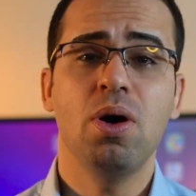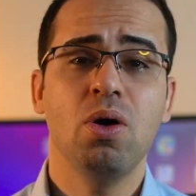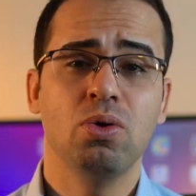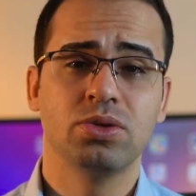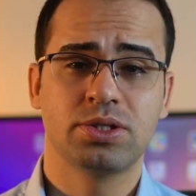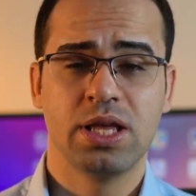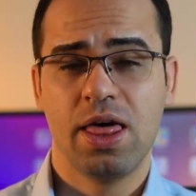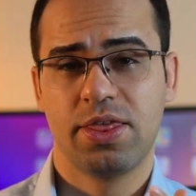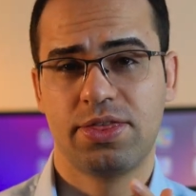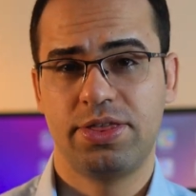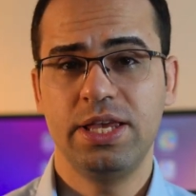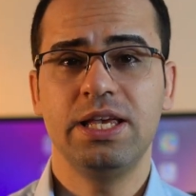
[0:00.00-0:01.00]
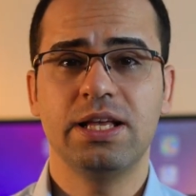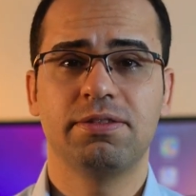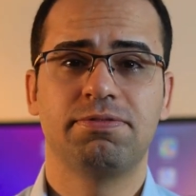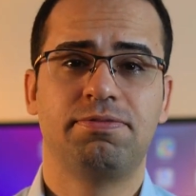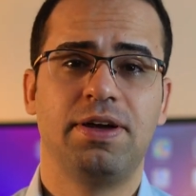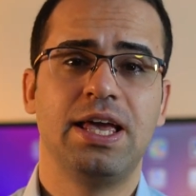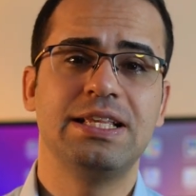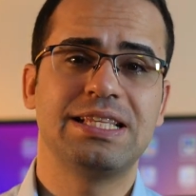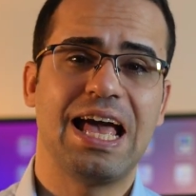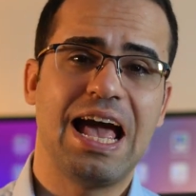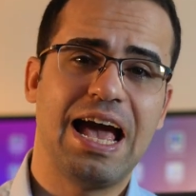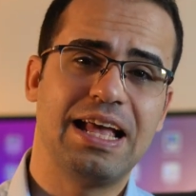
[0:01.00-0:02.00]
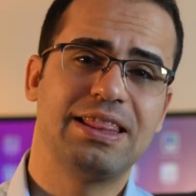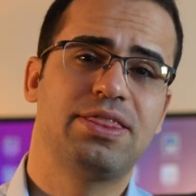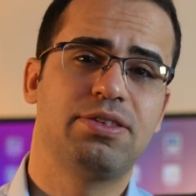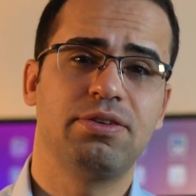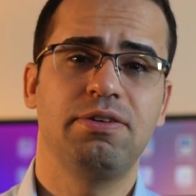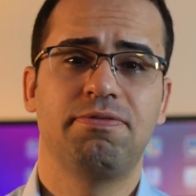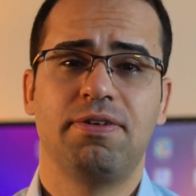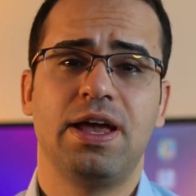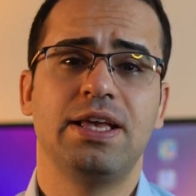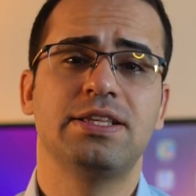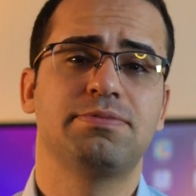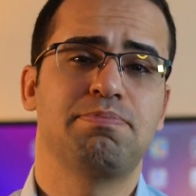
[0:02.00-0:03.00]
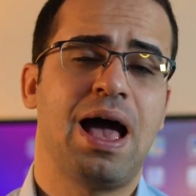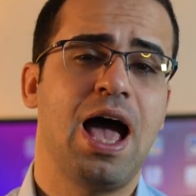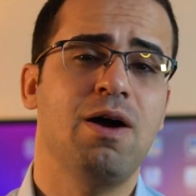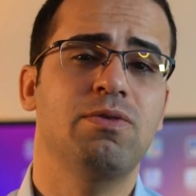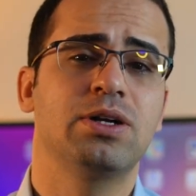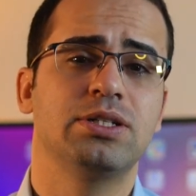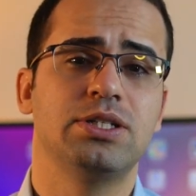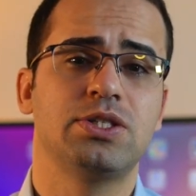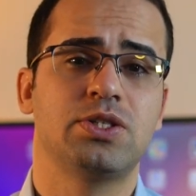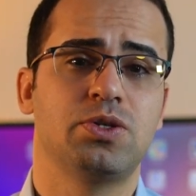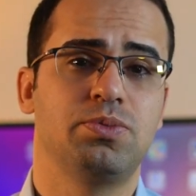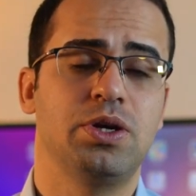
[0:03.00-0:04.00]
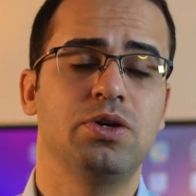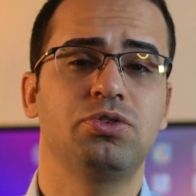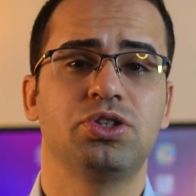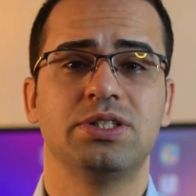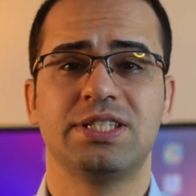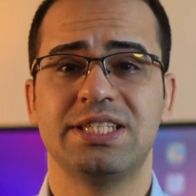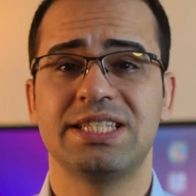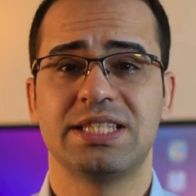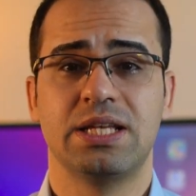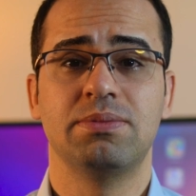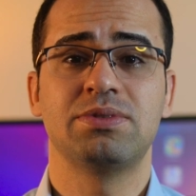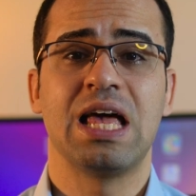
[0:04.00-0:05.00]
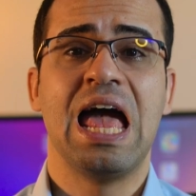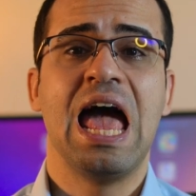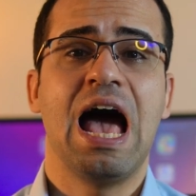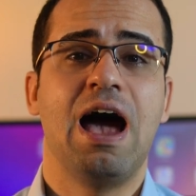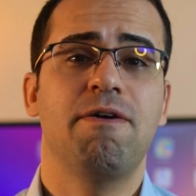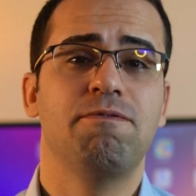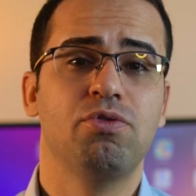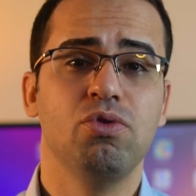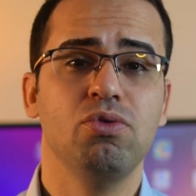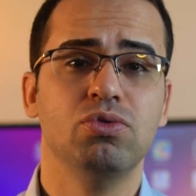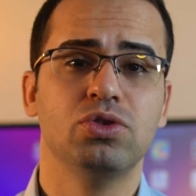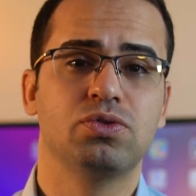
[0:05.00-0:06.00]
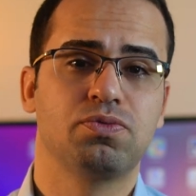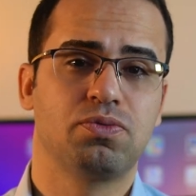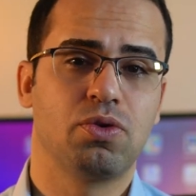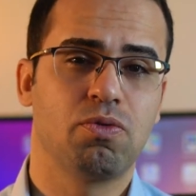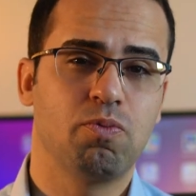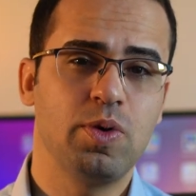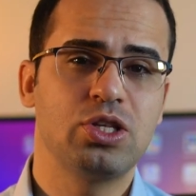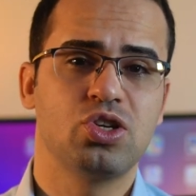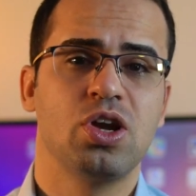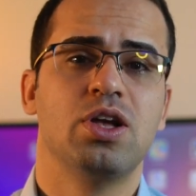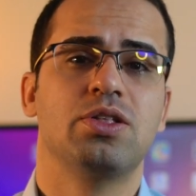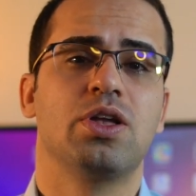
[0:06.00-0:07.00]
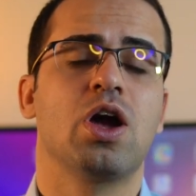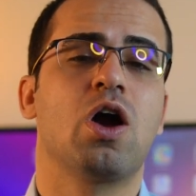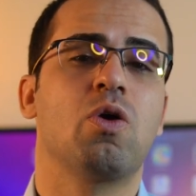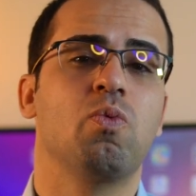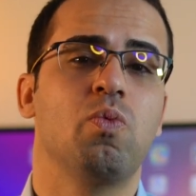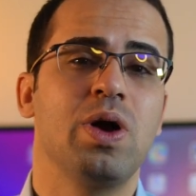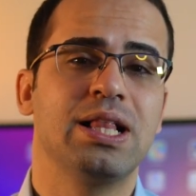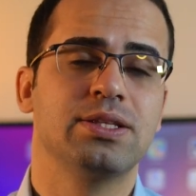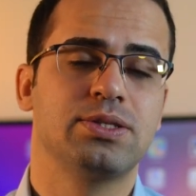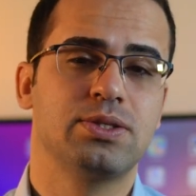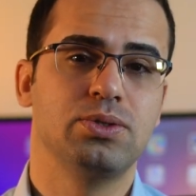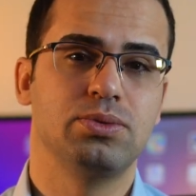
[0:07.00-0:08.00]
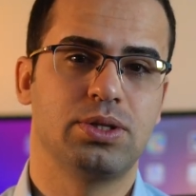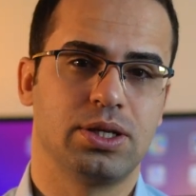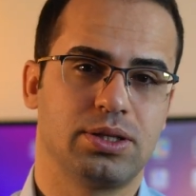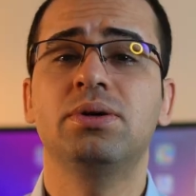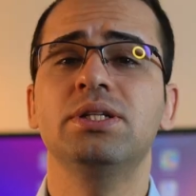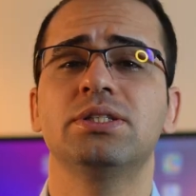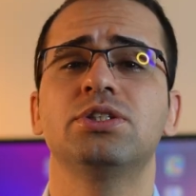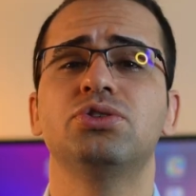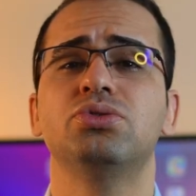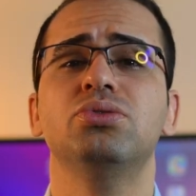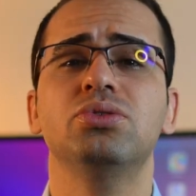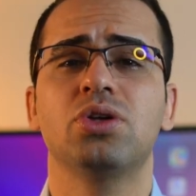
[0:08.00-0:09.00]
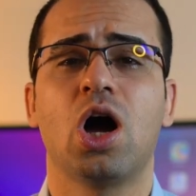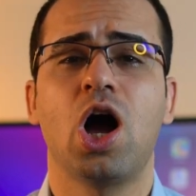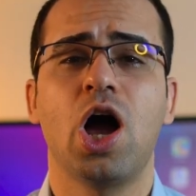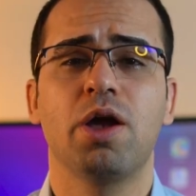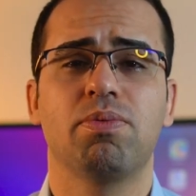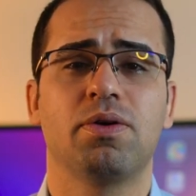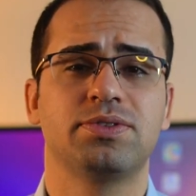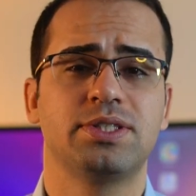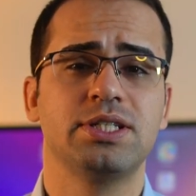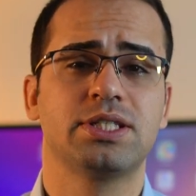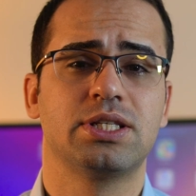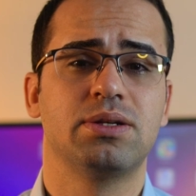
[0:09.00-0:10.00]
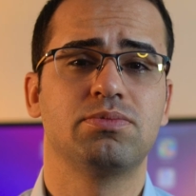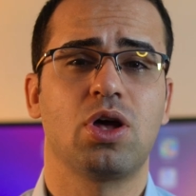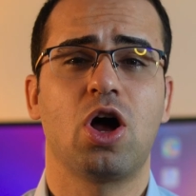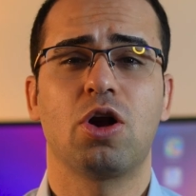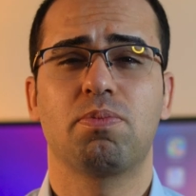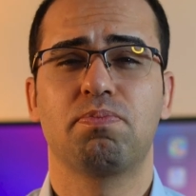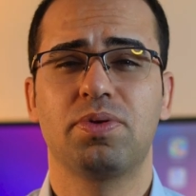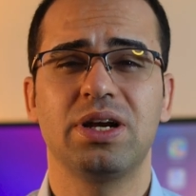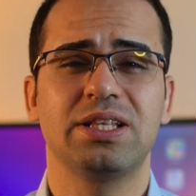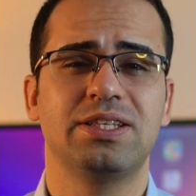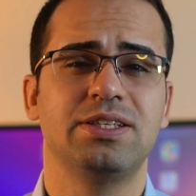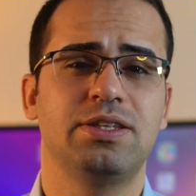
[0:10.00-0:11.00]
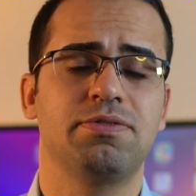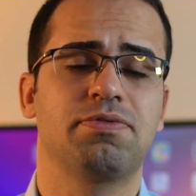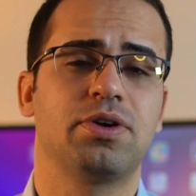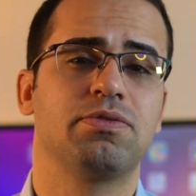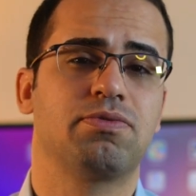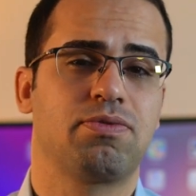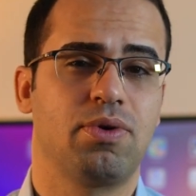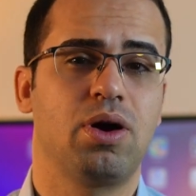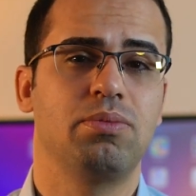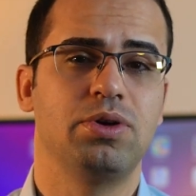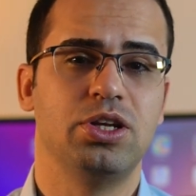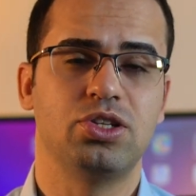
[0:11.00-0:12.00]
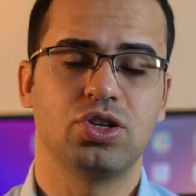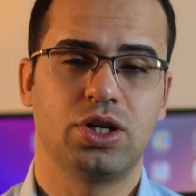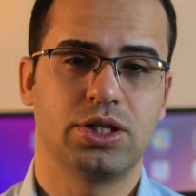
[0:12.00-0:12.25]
Both single-phase and three-phase power distribution systems have rules for which they are well suited. But the two type of systems are pretty different from each